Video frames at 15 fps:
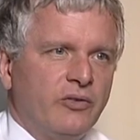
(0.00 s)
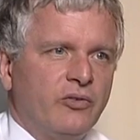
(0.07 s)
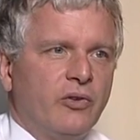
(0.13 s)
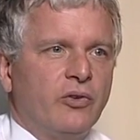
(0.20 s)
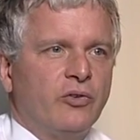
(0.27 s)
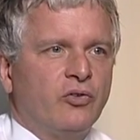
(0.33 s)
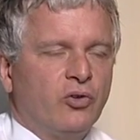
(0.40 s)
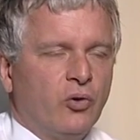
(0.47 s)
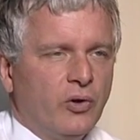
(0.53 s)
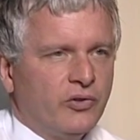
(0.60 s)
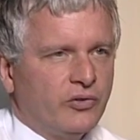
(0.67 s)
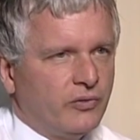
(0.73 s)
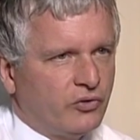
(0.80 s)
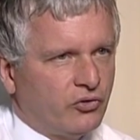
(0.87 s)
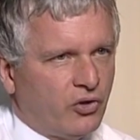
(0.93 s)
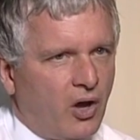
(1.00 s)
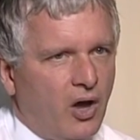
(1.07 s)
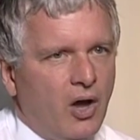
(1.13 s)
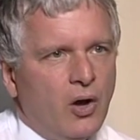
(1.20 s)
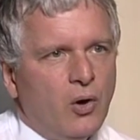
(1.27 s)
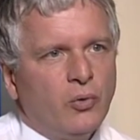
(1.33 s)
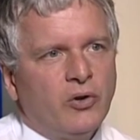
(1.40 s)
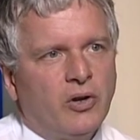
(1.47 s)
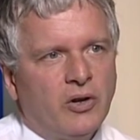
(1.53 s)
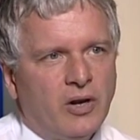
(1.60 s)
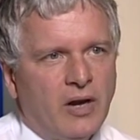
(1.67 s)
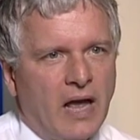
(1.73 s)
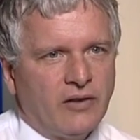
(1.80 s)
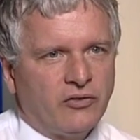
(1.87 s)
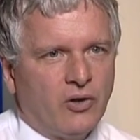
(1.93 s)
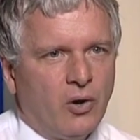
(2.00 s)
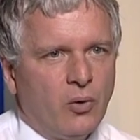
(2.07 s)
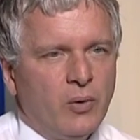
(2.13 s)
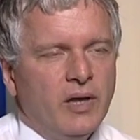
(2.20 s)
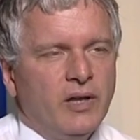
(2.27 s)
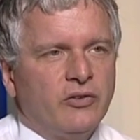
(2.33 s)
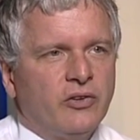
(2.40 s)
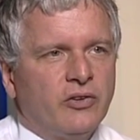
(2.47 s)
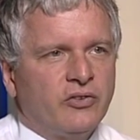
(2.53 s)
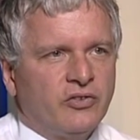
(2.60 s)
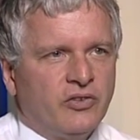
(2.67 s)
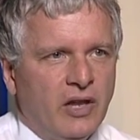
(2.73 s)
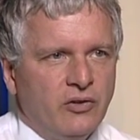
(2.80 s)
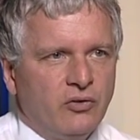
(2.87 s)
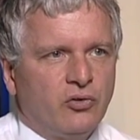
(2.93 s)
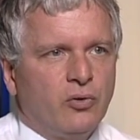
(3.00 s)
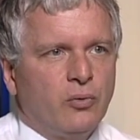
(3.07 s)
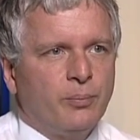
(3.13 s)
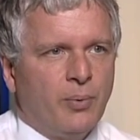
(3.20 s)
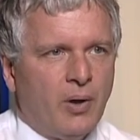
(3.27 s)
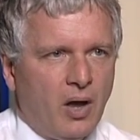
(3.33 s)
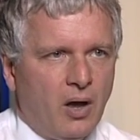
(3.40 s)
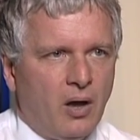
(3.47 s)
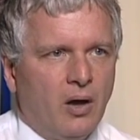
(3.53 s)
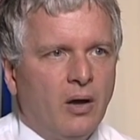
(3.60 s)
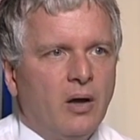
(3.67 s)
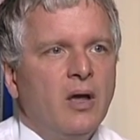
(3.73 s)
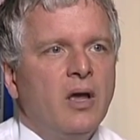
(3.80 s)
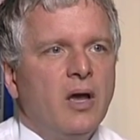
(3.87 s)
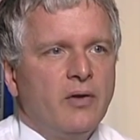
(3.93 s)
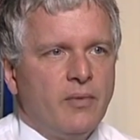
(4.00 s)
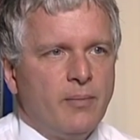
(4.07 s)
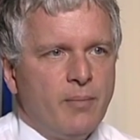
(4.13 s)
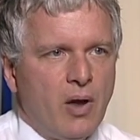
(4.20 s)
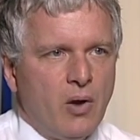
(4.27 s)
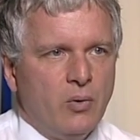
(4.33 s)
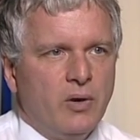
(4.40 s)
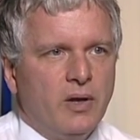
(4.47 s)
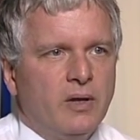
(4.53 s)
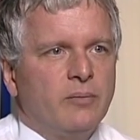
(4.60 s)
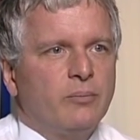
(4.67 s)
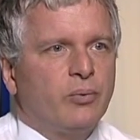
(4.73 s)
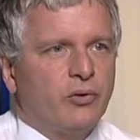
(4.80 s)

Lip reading: to the choice of a child and an adult is an essential part of emollient